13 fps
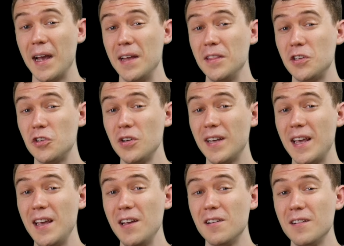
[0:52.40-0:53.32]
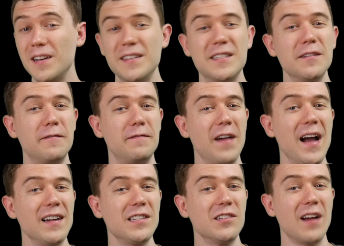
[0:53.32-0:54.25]
And the trick here is to
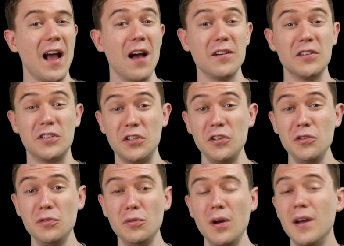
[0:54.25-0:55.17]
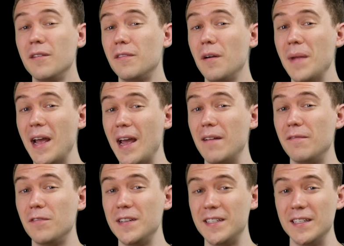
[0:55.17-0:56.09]
factor out a 2 from
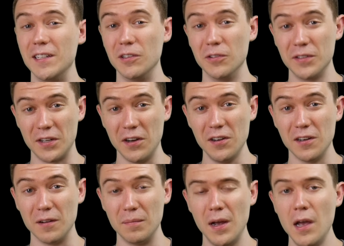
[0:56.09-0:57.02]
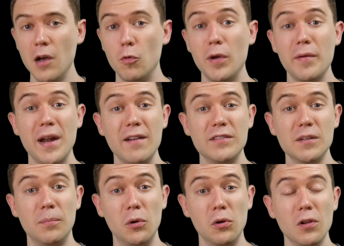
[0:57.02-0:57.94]
every single term. We would have
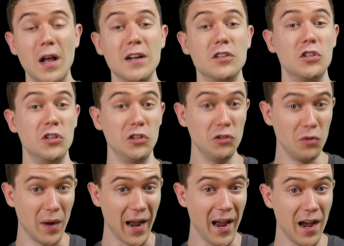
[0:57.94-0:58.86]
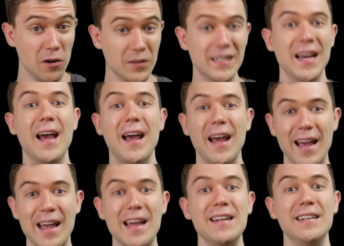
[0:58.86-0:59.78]
to pull a 2 out
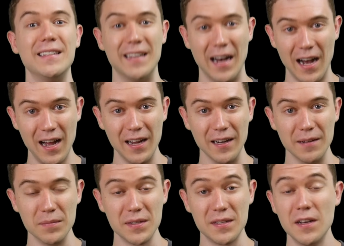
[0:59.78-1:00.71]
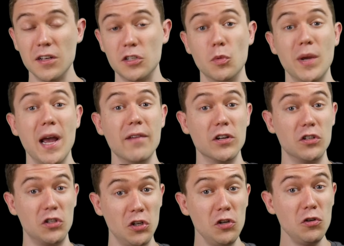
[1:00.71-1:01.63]
n times. So we have a
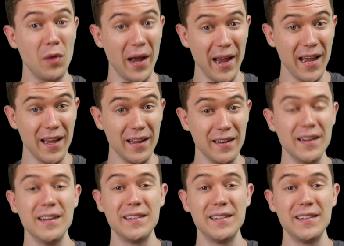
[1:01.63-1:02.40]
2n